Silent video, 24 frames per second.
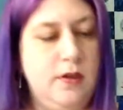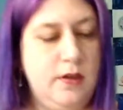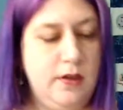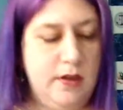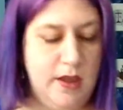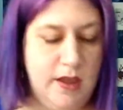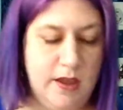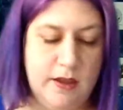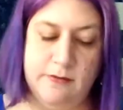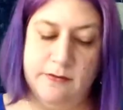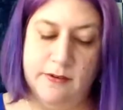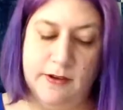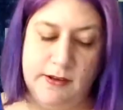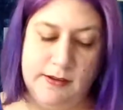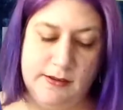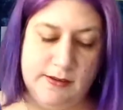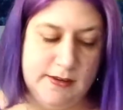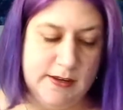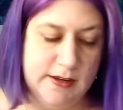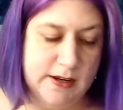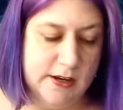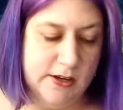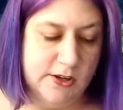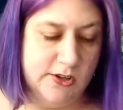If I
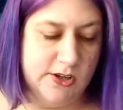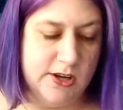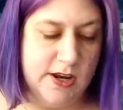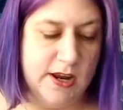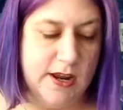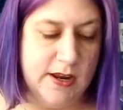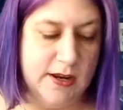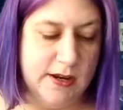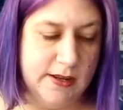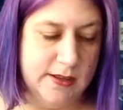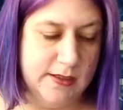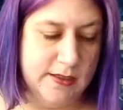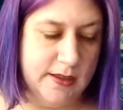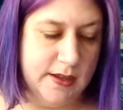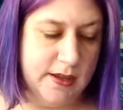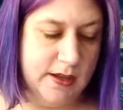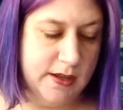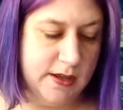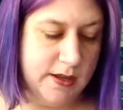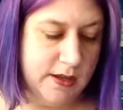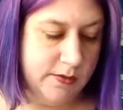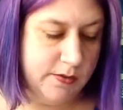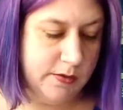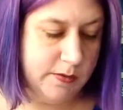stitch
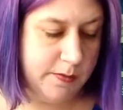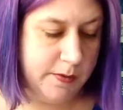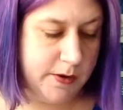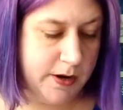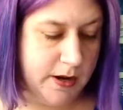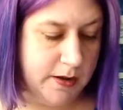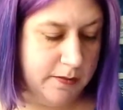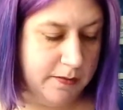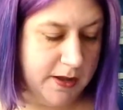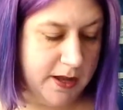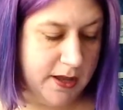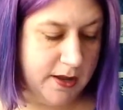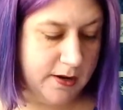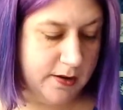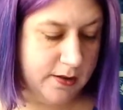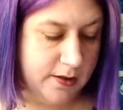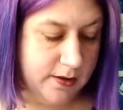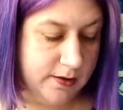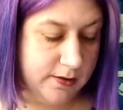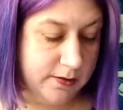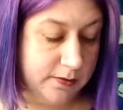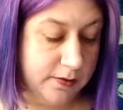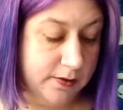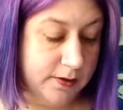anything, it would probably be out of
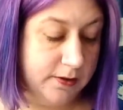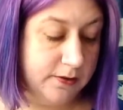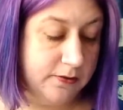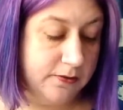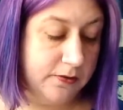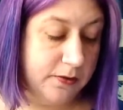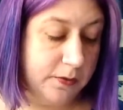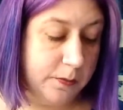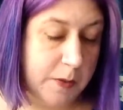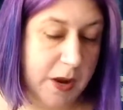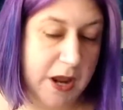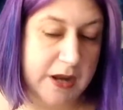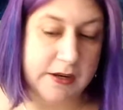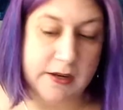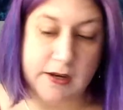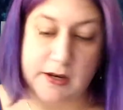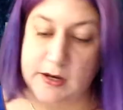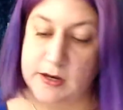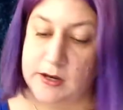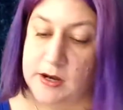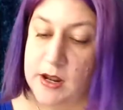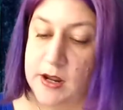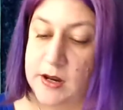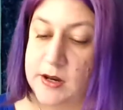this. This is from
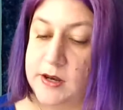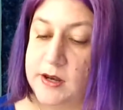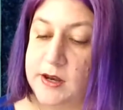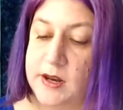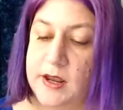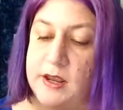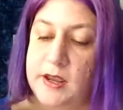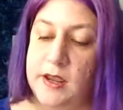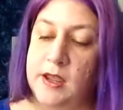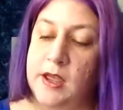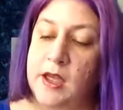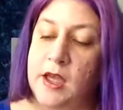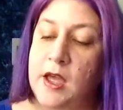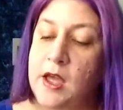1990.